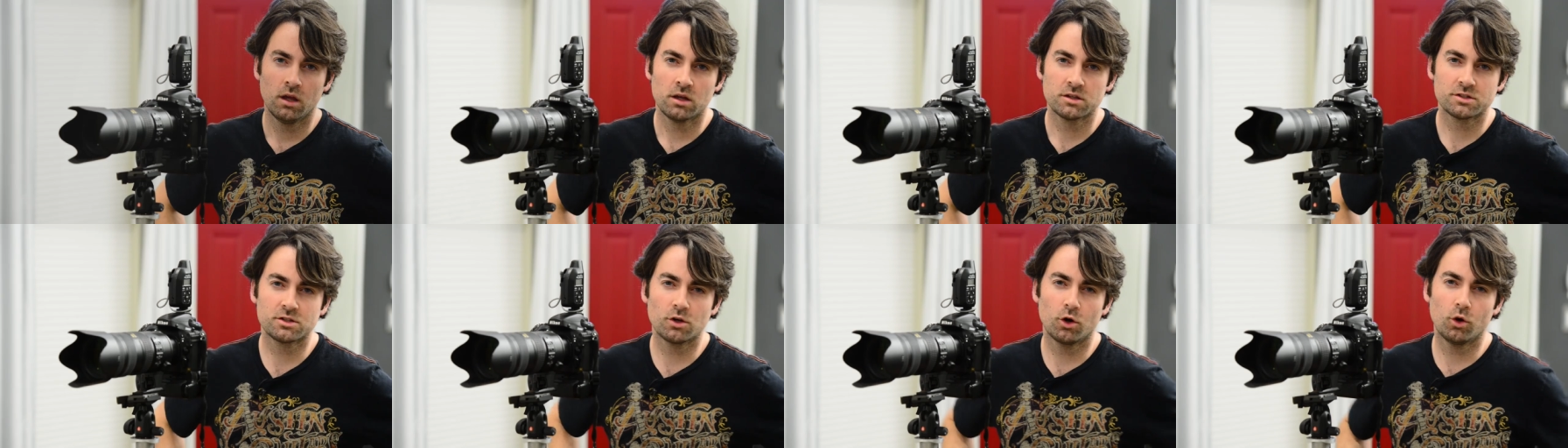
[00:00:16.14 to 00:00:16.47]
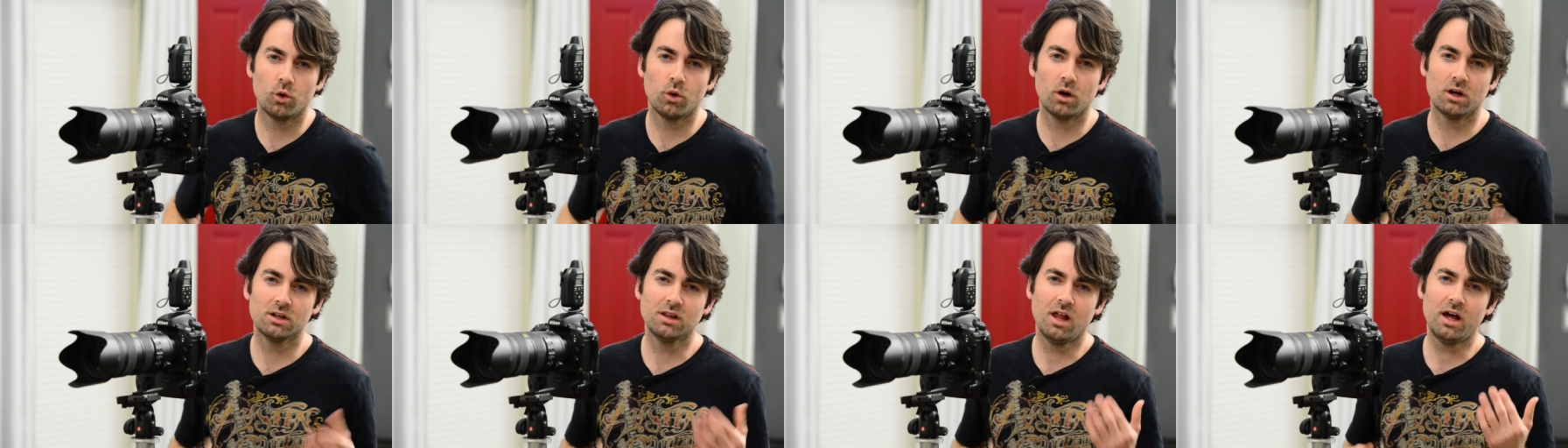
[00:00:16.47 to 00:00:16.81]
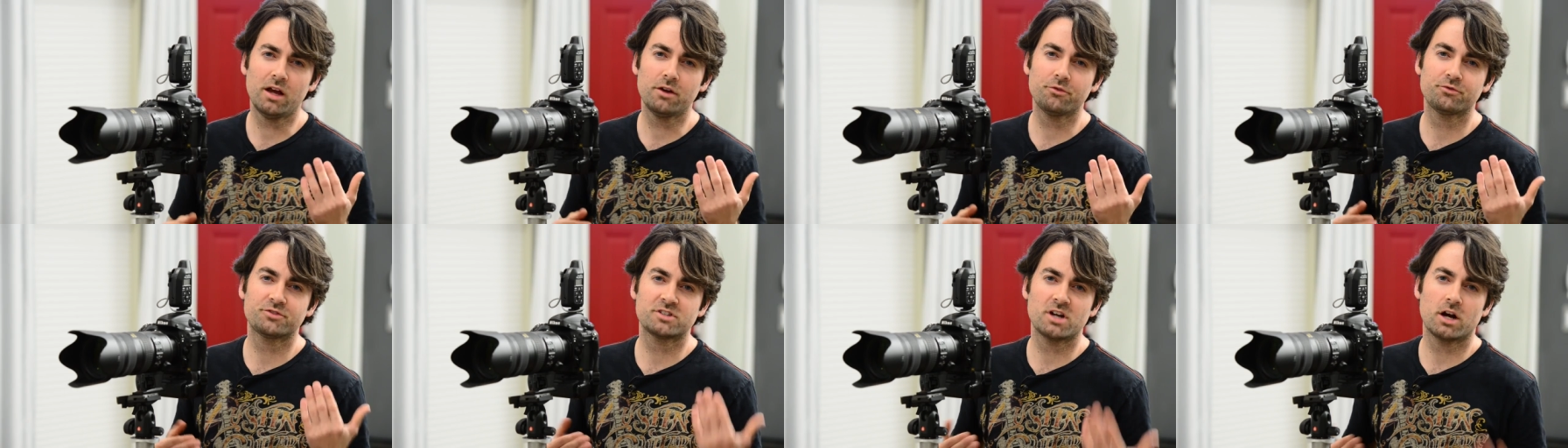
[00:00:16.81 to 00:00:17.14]
So a
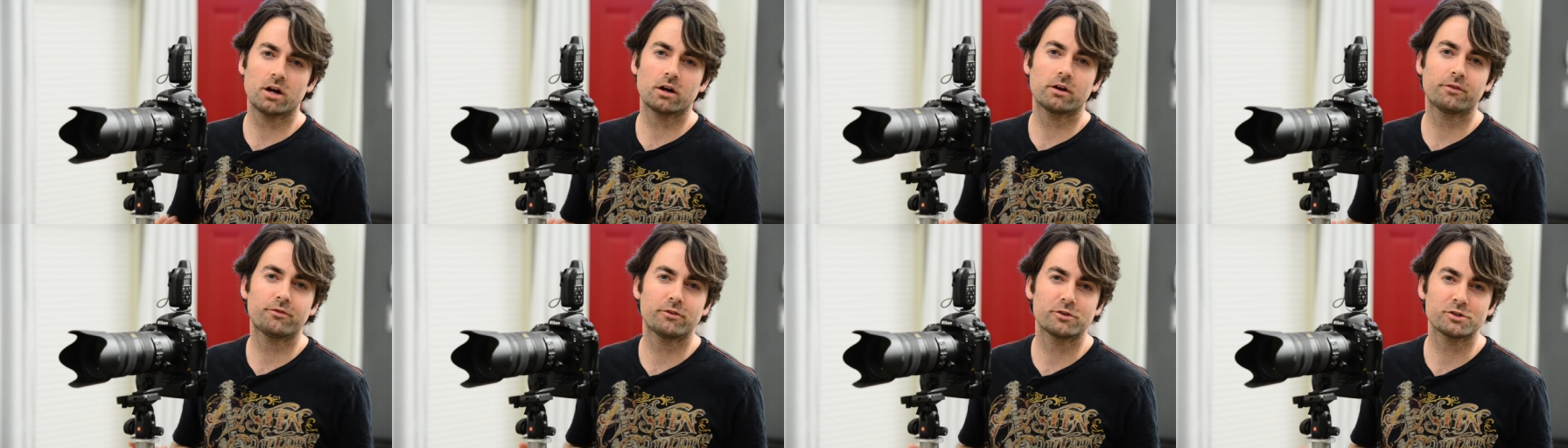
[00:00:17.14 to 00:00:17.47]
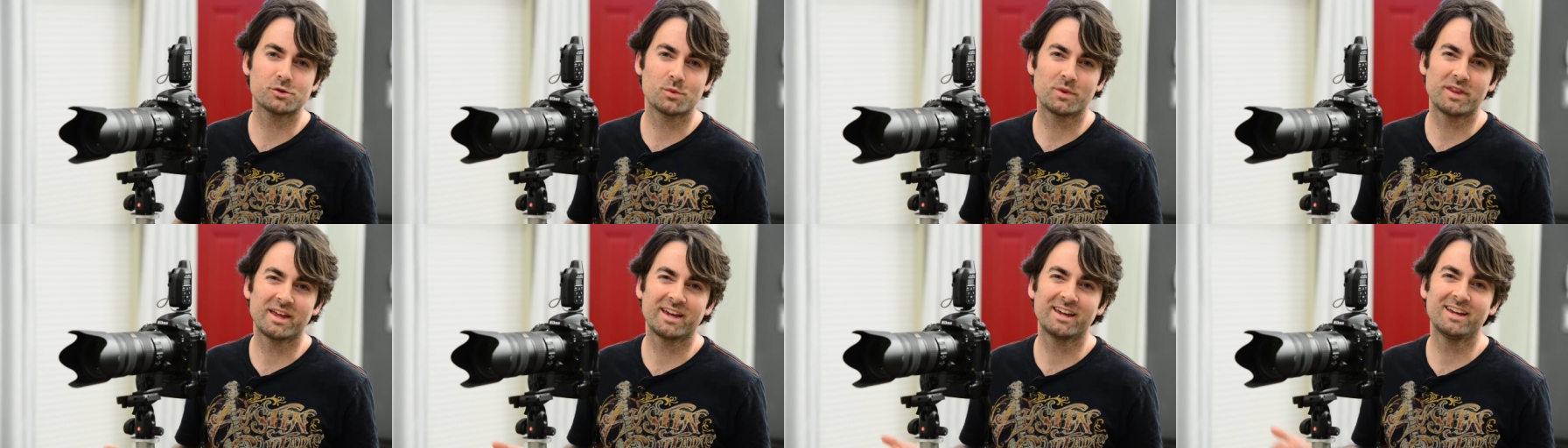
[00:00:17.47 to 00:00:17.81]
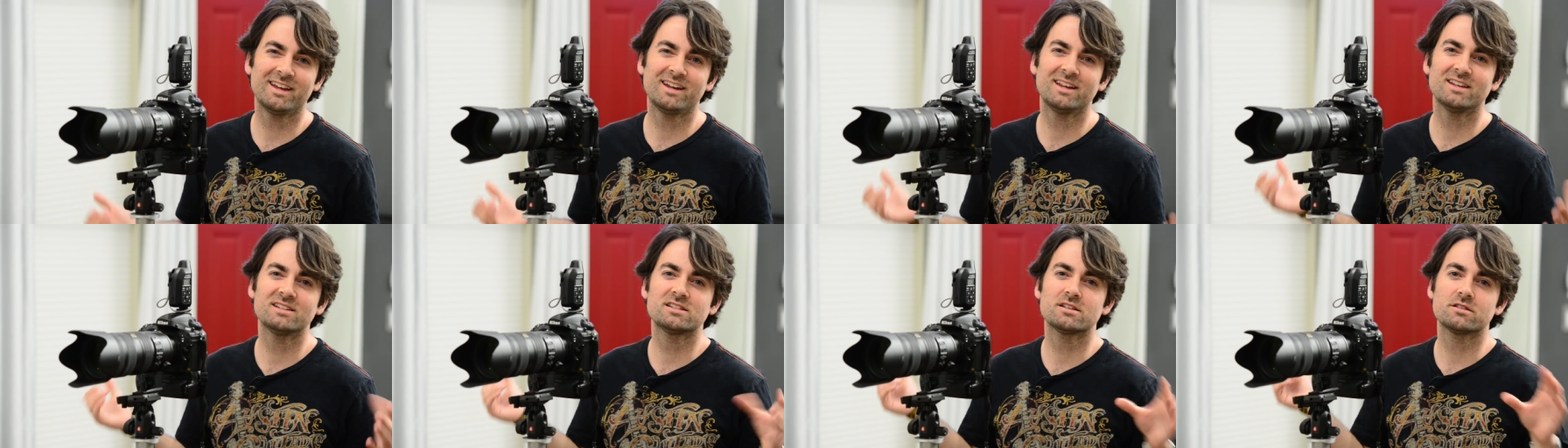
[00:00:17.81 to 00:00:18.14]
lot of photographers, when they
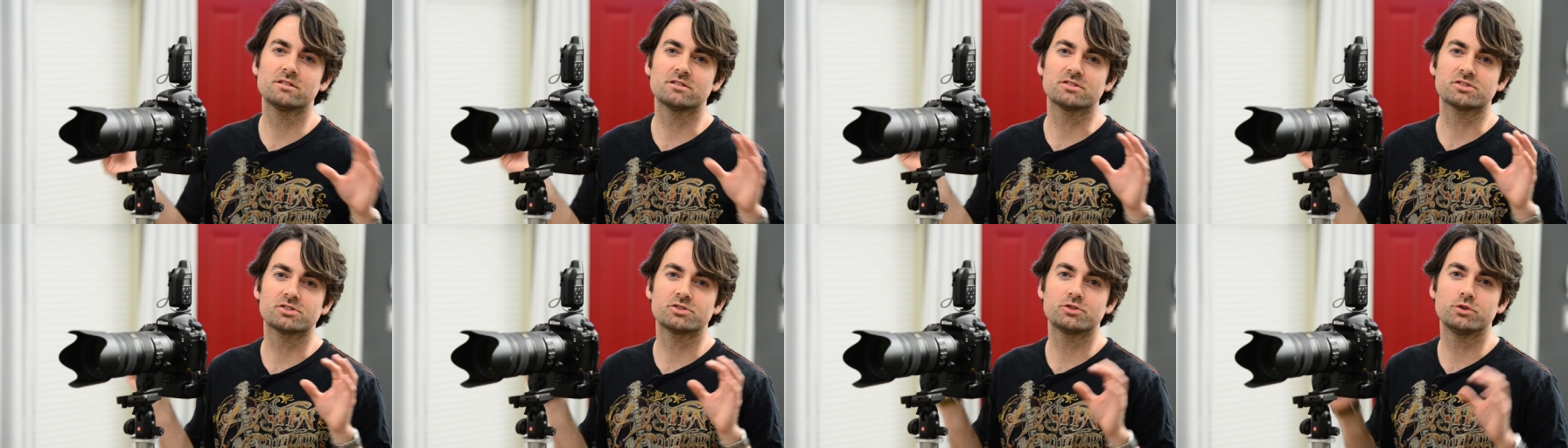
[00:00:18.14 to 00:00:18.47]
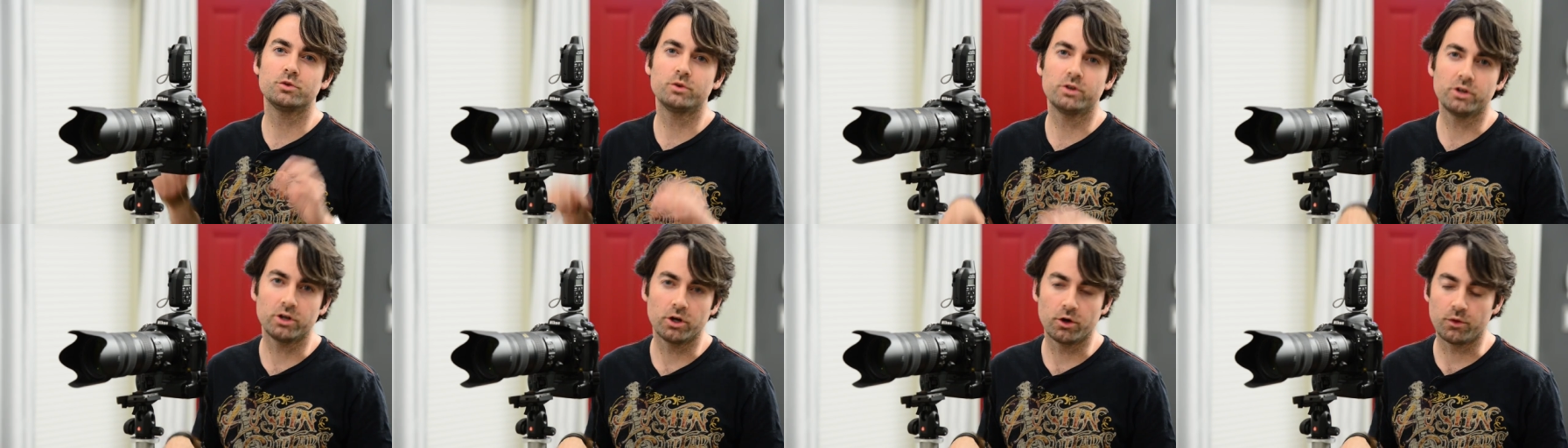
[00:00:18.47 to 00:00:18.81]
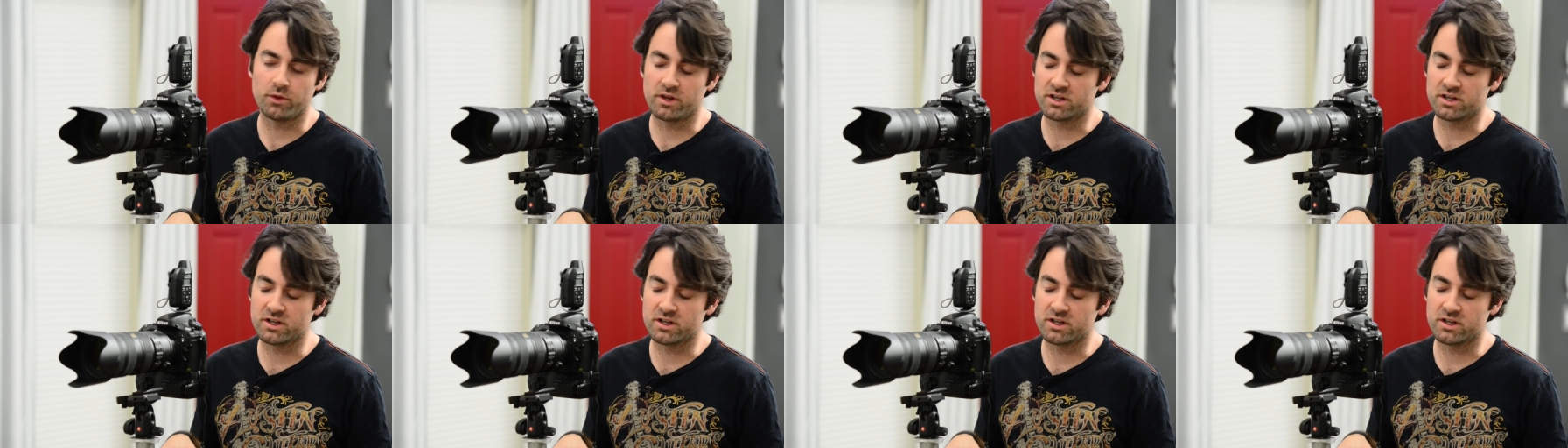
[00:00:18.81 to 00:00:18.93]
get into the studio,